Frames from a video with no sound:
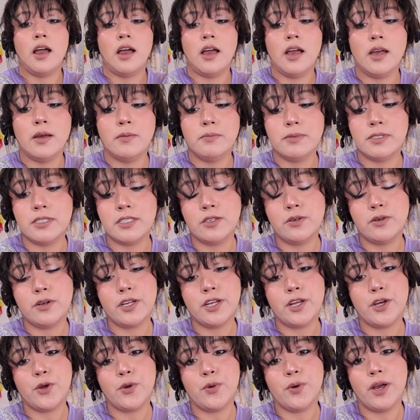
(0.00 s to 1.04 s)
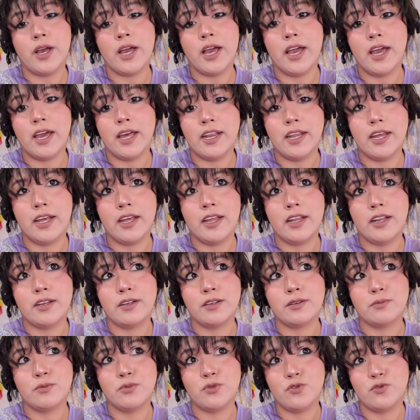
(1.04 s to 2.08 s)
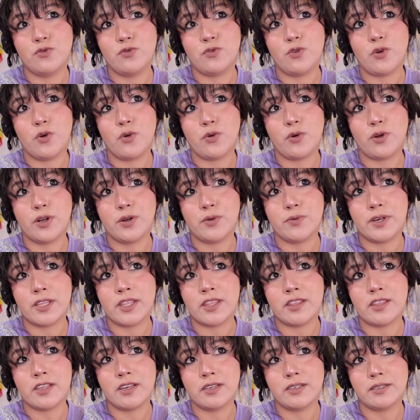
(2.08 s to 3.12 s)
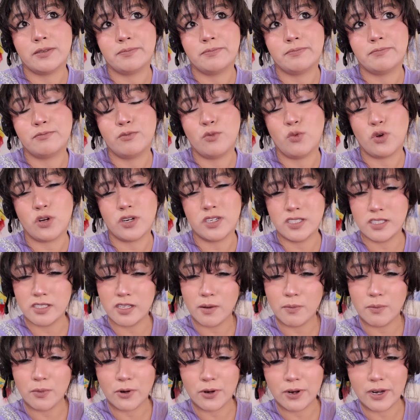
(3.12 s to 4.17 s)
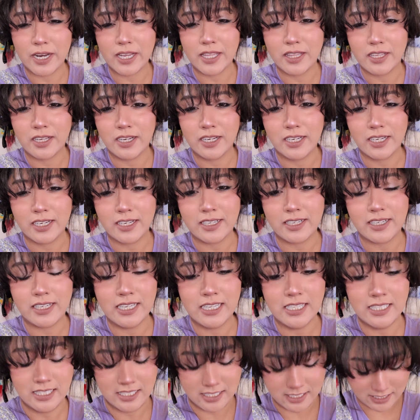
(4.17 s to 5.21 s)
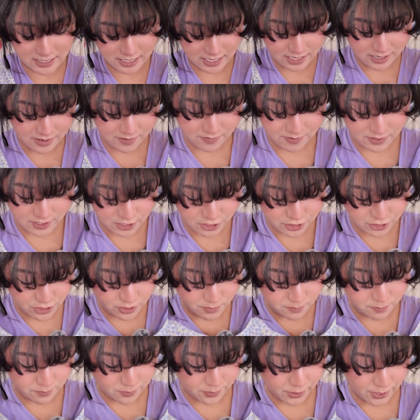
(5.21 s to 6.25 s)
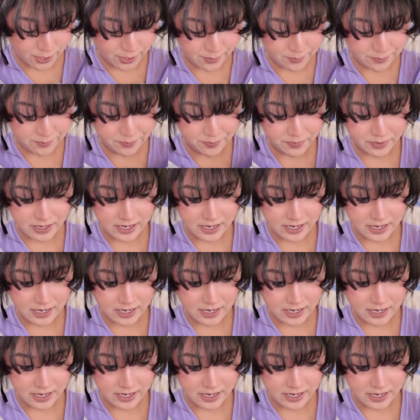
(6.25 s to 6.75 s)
I'm still going to go ahead and move forward with the more summery look instead of the jumper.